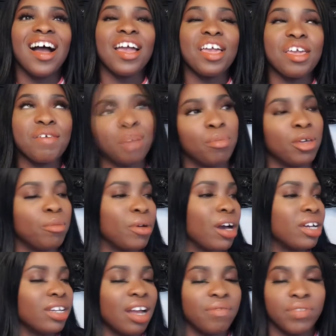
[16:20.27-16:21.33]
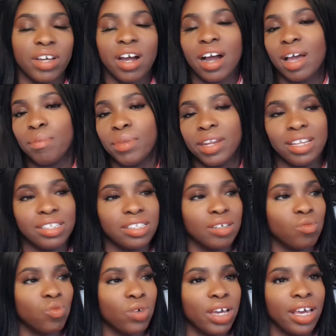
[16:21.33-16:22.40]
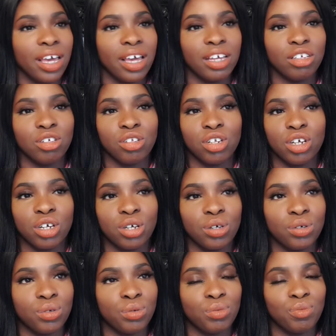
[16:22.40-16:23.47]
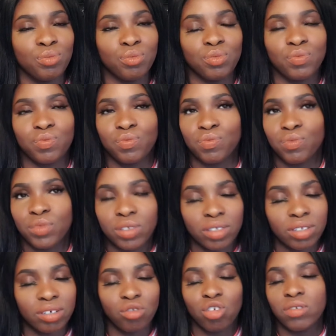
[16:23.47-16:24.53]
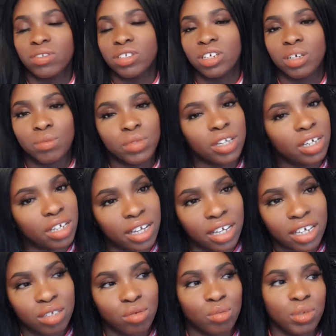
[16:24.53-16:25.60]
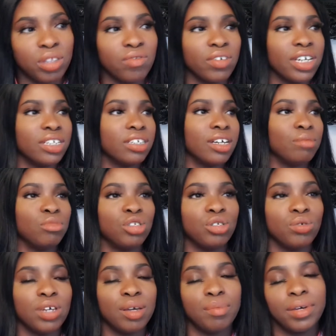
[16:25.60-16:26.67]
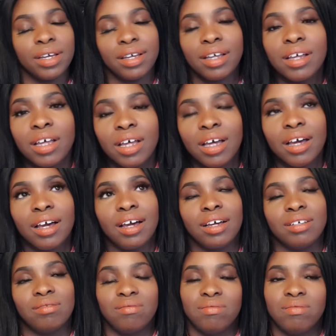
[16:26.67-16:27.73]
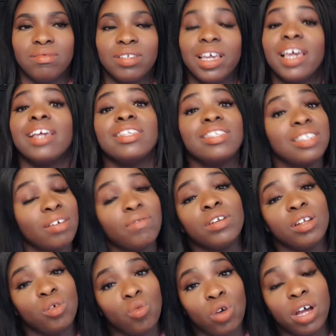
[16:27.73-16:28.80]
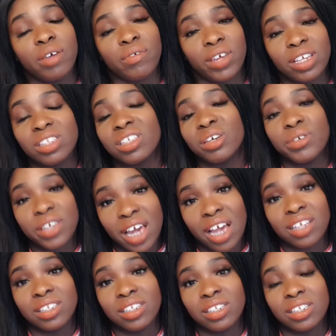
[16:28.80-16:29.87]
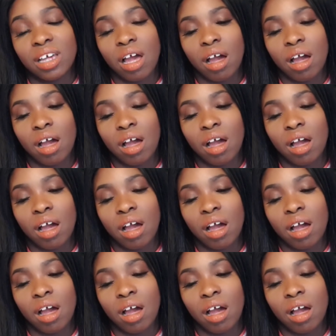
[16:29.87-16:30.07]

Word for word: Maybe, but I'd have to hibernate somewhere, you know. Quarantine, would, I guess, would be the right time to do it, but it's definitely worth it, so yes.